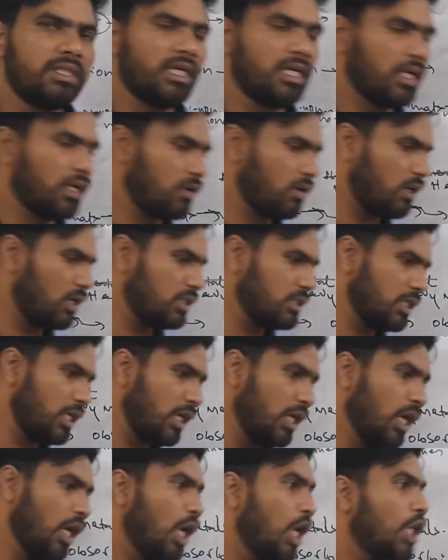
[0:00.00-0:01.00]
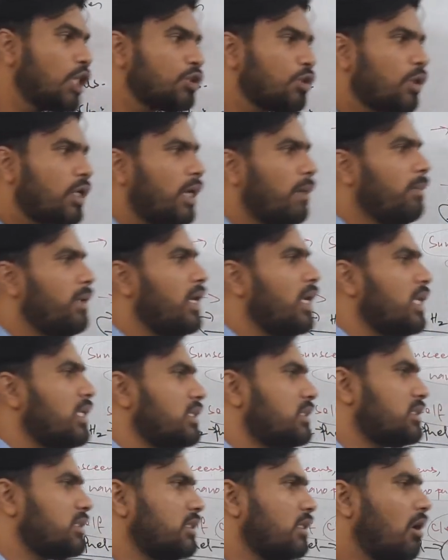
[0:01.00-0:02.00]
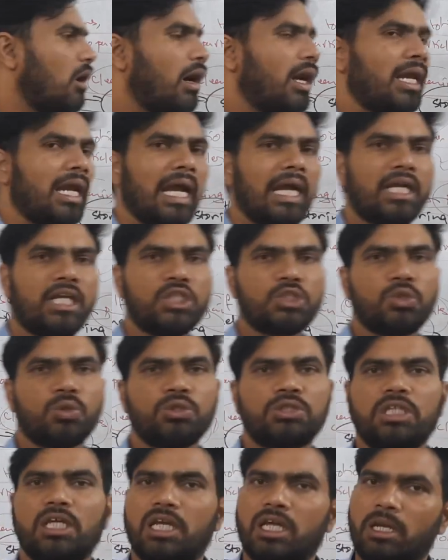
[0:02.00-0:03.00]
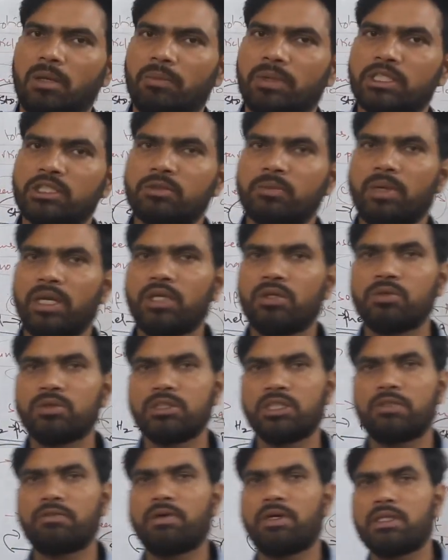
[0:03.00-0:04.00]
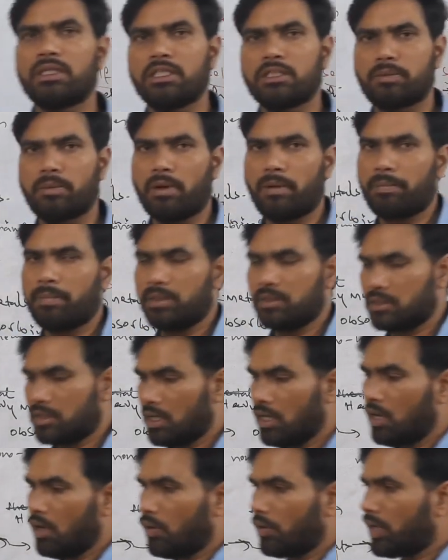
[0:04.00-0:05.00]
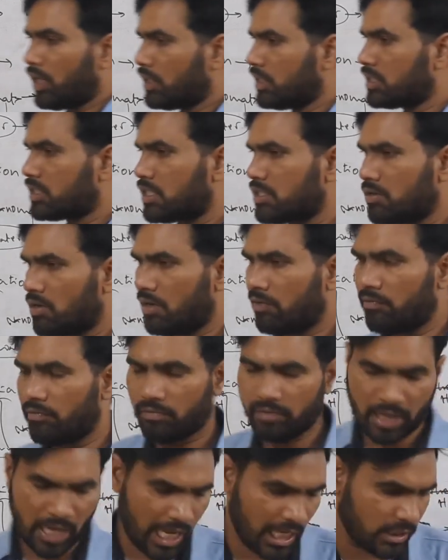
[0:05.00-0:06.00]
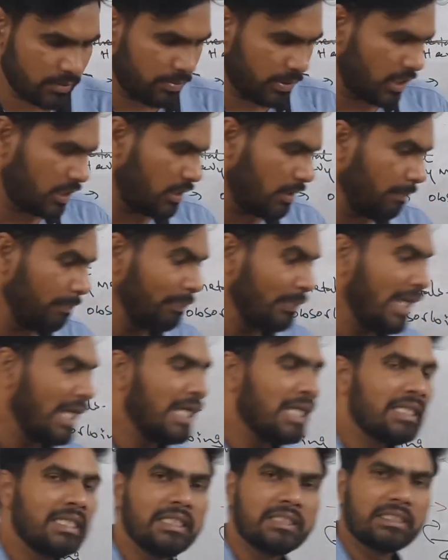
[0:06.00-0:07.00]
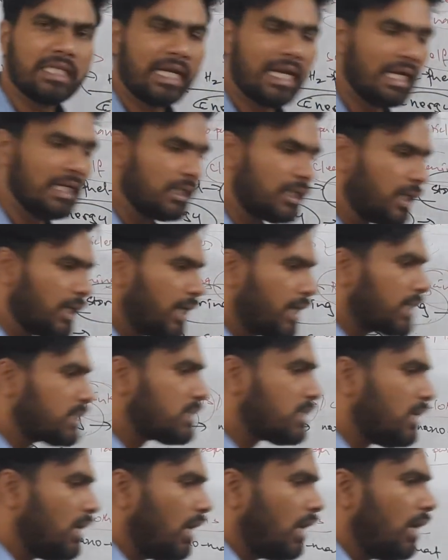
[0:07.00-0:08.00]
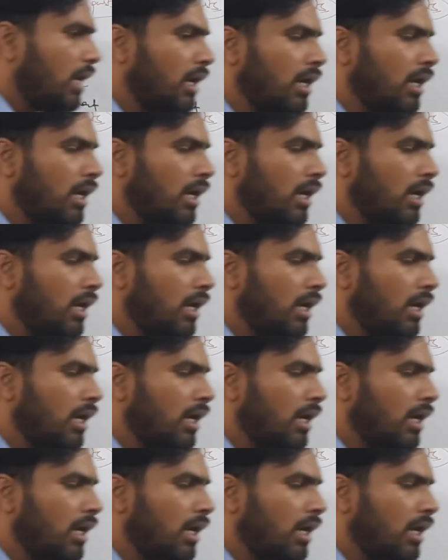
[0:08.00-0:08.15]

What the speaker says: with the technology. So criminals or anti-social elements may use it for this purpose. Okay, this is an aspect. Then second thing is,